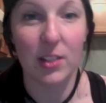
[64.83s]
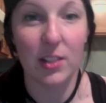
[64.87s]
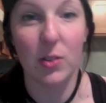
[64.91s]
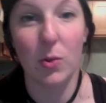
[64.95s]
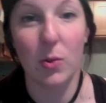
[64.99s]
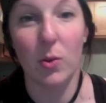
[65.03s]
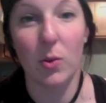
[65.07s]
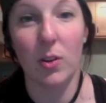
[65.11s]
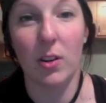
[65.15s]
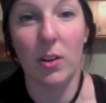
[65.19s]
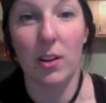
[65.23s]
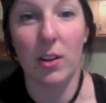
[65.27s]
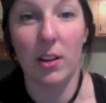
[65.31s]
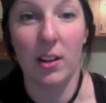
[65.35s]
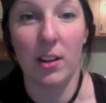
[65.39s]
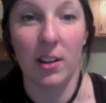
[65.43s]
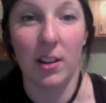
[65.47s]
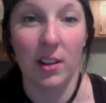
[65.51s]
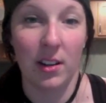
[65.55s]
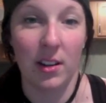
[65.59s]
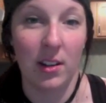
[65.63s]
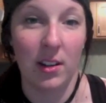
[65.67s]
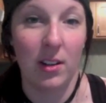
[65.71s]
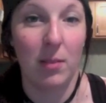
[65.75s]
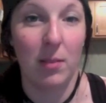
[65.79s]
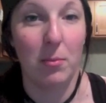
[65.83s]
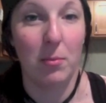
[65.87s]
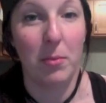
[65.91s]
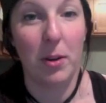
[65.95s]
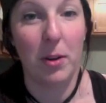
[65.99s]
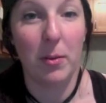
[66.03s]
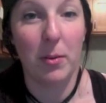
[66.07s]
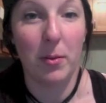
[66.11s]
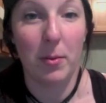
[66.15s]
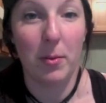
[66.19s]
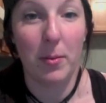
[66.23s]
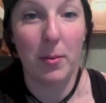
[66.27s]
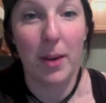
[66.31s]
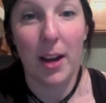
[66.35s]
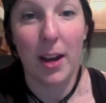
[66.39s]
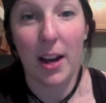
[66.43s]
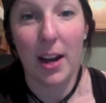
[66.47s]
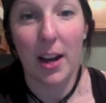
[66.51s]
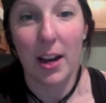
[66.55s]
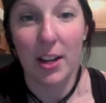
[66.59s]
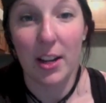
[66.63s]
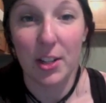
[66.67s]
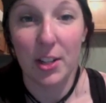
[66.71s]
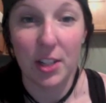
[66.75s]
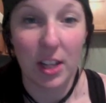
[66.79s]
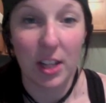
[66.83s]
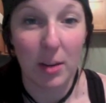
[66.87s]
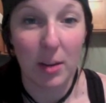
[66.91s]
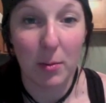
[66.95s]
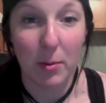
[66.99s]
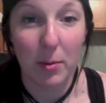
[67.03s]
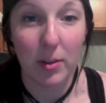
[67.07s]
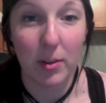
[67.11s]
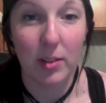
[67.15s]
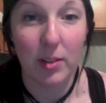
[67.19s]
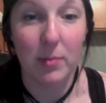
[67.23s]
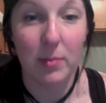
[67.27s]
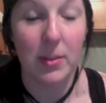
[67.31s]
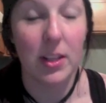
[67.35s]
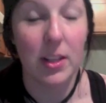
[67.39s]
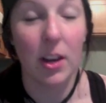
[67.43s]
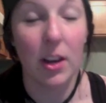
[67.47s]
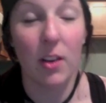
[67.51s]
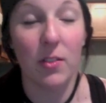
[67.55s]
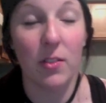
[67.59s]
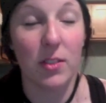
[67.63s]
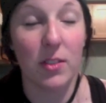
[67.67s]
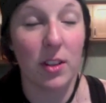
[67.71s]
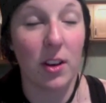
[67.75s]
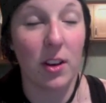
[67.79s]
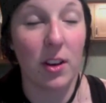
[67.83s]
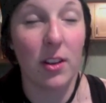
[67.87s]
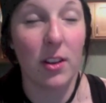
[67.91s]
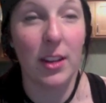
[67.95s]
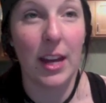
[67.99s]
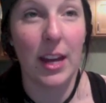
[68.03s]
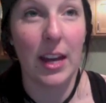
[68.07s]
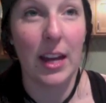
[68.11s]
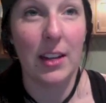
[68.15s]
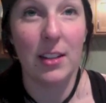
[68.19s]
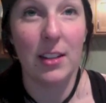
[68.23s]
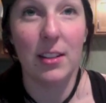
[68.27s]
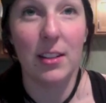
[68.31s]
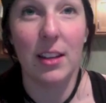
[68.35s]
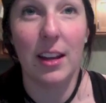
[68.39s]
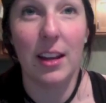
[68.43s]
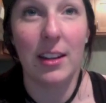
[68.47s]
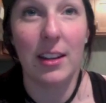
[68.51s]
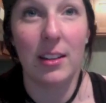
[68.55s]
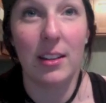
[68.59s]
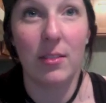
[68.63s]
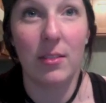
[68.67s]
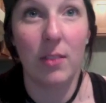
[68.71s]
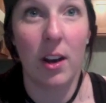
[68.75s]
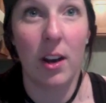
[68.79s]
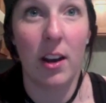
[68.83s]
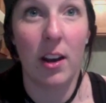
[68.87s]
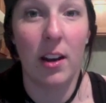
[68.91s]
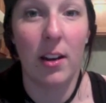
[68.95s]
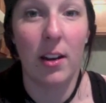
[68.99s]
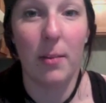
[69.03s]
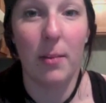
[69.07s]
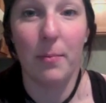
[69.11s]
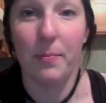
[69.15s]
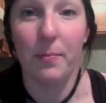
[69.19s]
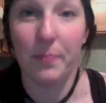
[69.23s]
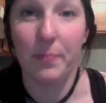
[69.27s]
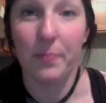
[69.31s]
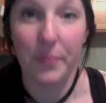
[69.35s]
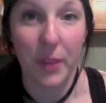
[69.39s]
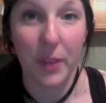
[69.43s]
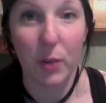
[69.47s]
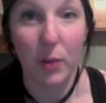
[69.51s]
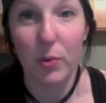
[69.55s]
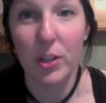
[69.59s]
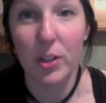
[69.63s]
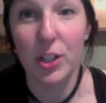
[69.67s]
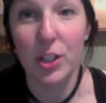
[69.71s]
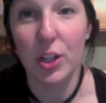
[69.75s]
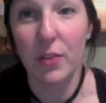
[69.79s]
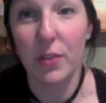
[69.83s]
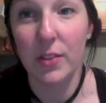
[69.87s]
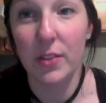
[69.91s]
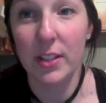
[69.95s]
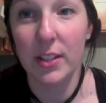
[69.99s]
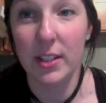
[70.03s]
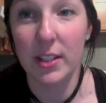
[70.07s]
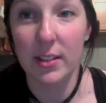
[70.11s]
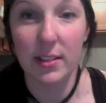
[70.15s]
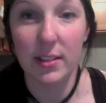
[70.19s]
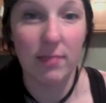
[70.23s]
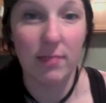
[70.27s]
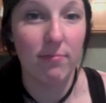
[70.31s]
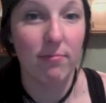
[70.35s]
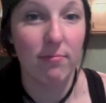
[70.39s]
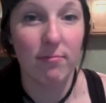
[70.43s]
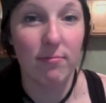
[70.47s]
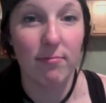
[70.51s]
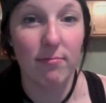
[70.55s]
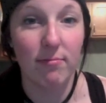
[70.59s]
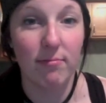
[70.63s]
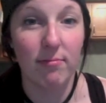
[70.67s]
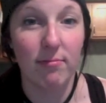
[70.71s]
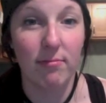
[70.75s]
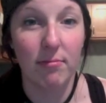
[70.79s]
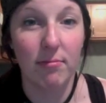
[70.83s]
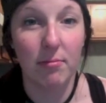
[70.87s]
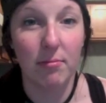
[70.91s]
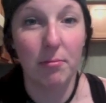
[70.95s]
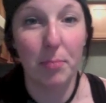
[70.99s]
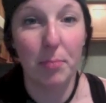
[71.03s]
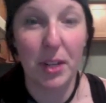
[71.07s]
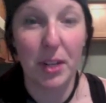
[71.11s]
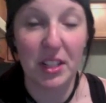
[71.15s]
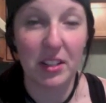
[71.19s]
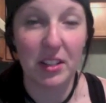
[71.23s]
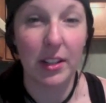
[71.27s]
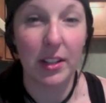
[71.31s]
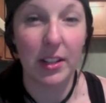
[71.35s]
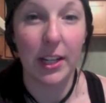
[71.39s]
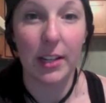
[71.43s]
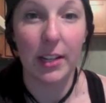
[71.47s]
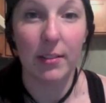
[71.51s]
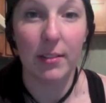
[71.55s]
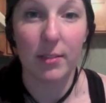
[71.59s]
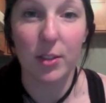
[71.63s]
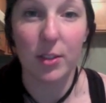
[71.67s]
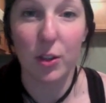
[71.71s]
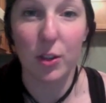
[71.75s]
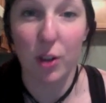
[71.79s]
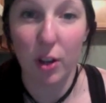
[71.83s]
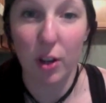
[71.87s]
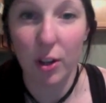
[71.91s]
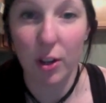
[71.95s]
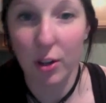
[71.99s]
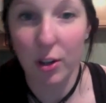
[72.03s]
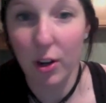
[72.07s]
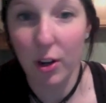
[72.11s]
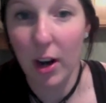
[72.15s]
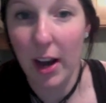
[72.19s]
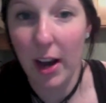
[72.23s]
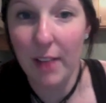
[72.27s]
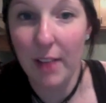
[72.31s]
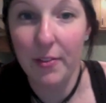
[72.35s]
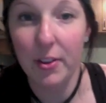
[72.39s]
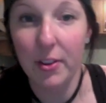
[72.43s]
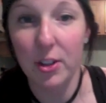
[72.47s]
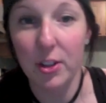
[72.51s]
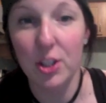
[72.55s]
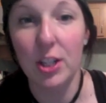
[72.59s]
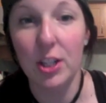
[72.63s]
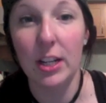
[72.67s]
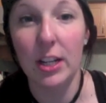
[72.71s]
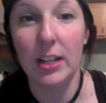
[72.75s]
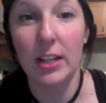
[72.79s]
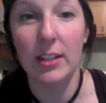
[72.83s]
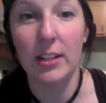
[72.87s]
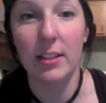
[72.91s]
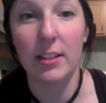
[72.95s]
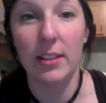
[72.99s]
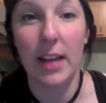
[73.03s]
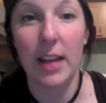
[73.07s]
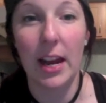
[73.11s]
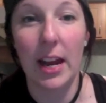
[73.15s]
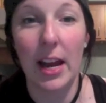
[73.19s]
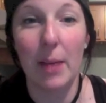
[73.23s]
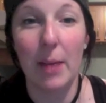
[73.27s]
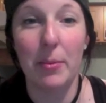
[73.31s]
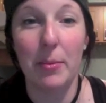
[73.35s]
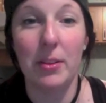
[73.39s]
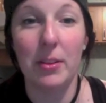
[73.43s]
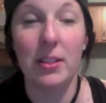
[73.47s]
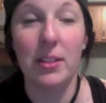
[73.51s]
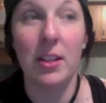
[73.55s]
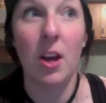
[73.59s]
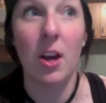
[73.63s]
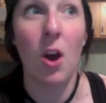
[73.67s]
or blah blah blah, shame about themselves, all that, until that resurfaces, basically. So you're high functioning until that happens,